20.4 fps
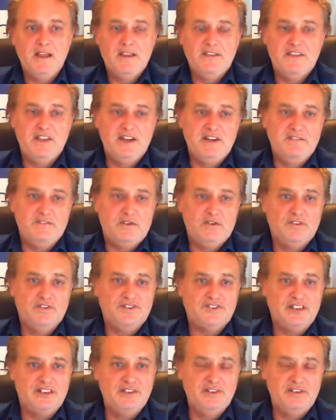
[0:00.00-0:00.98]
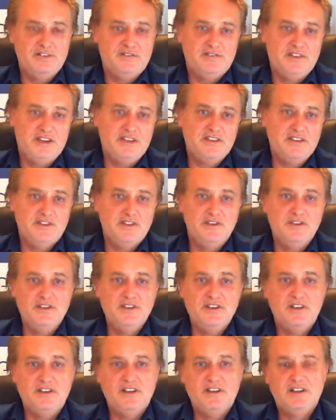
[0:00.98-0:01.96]
Then if all of a sudden you found that you
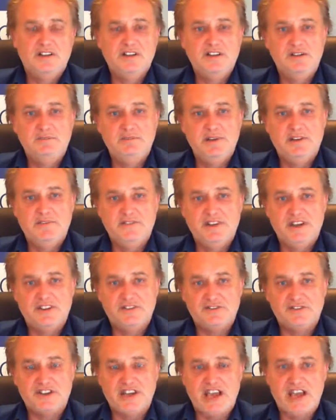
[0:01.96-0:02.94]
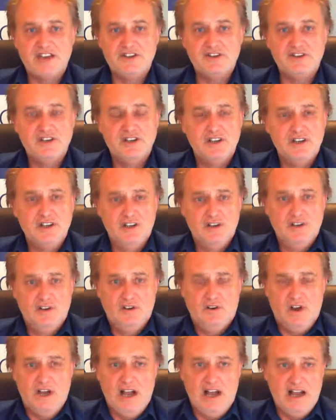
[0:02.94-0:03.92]
needed a little bit of extra cash
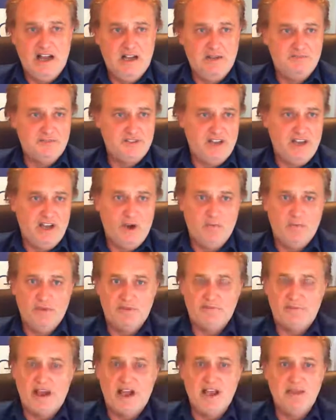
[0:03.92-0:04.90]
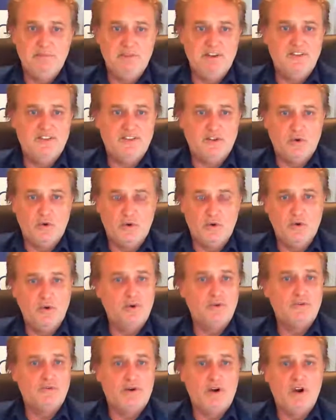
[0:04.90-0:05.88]
to help with payments
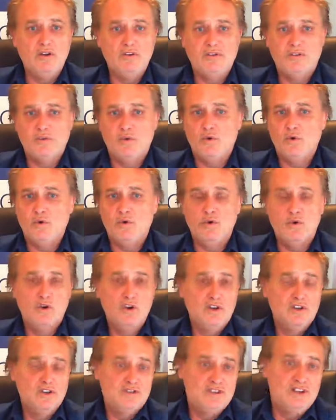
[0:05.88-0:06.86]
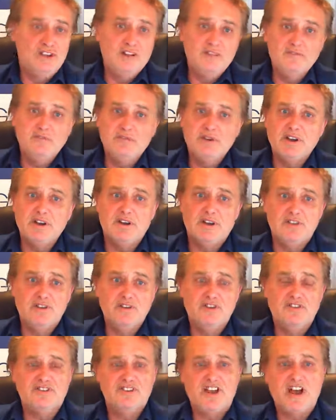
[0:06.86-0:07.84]
or growth, or to even bring on a
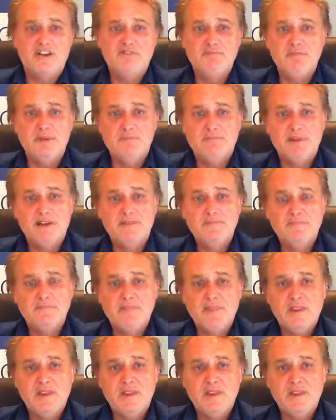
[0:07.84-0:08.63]
new staff member,